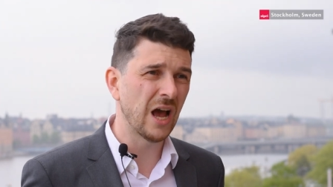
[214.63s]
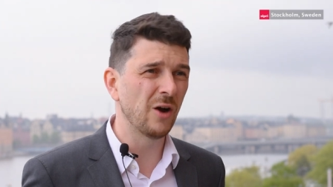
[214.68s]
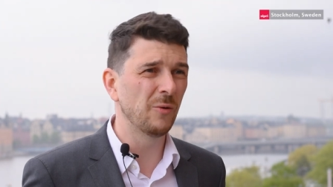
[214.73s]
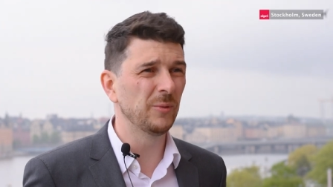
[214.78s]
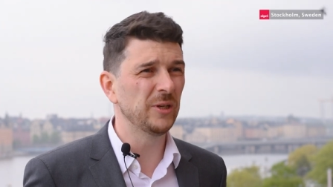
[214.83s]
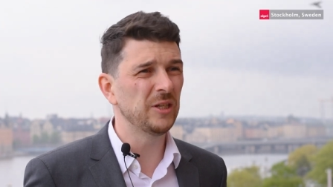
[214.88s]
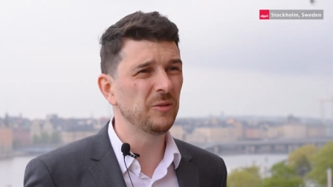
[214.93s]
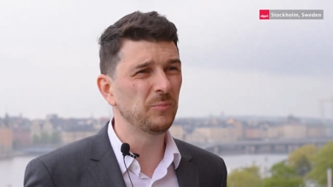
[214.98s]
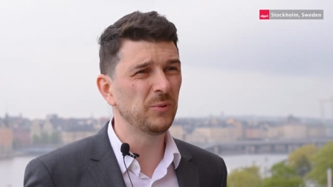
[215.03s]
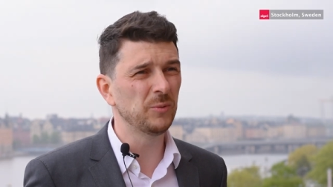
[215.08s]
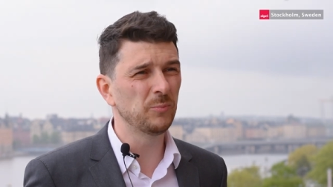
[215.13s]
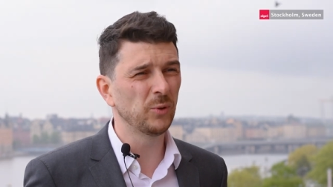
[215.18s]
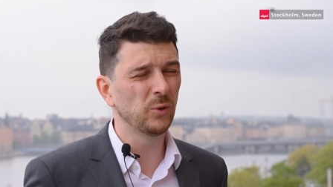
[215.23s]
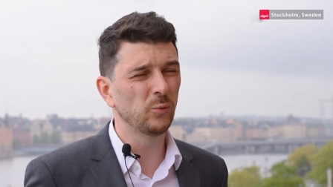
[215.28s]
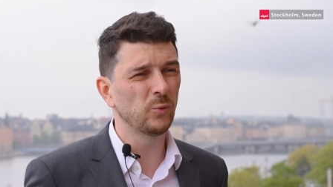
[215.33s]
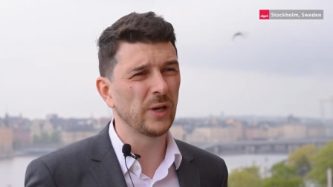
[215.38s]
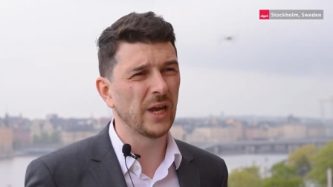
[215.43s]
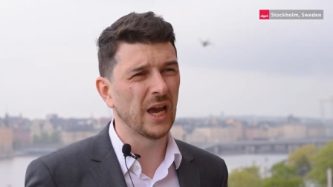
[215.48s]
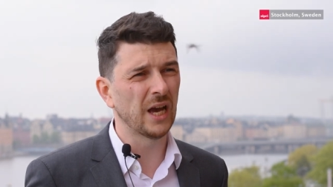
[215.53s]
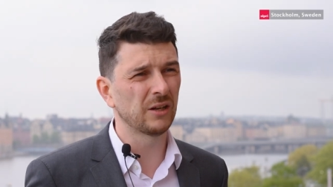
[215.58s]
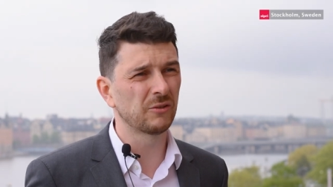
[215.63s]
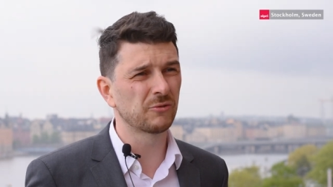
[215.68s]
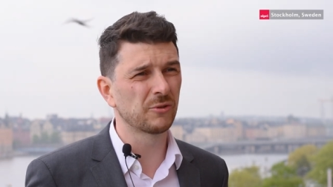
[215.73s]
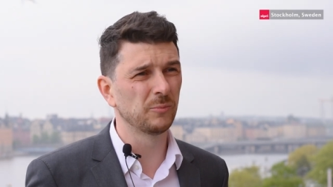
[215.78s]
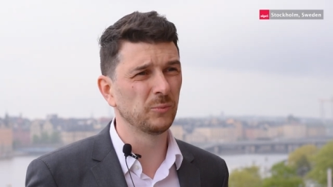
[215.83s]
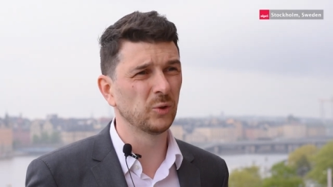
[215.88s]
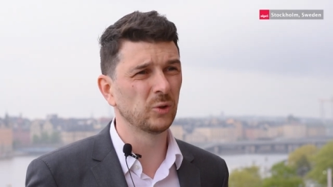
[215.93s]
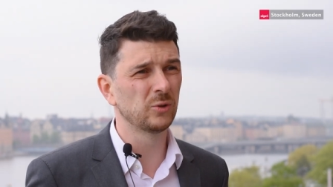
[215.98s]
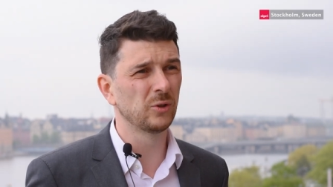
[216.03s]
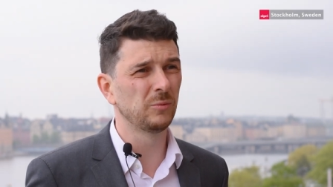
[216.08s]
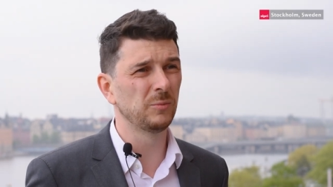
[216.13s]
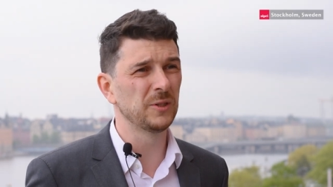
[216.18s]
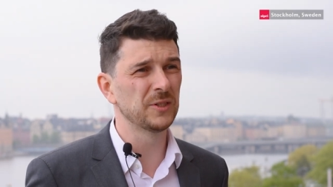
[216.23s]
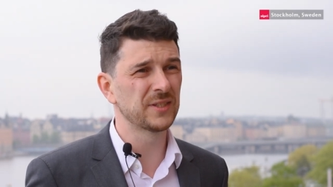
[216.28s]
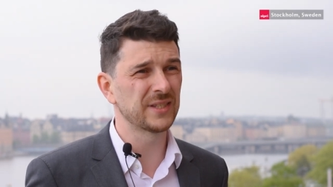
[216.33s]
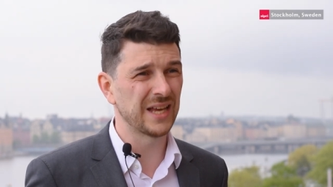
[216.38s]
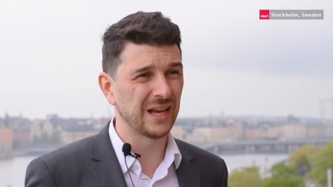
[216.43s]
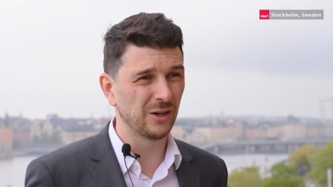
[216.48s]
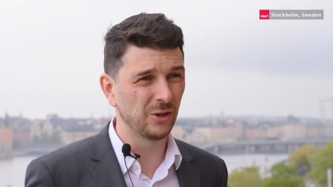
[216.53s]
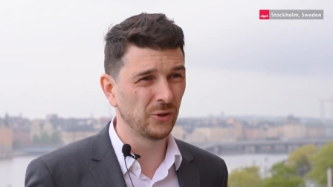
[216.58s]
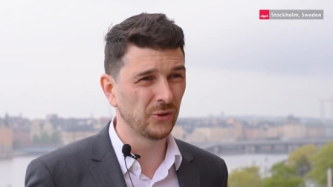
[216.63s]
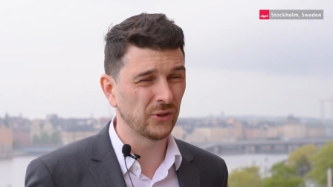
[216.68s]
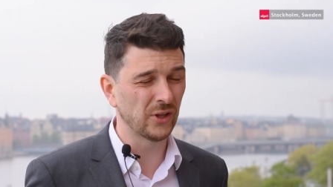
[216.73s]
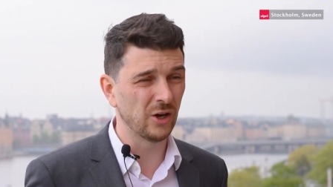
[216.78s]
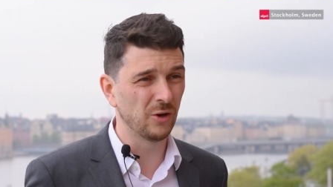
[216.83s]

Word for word: how many people we had from the global south,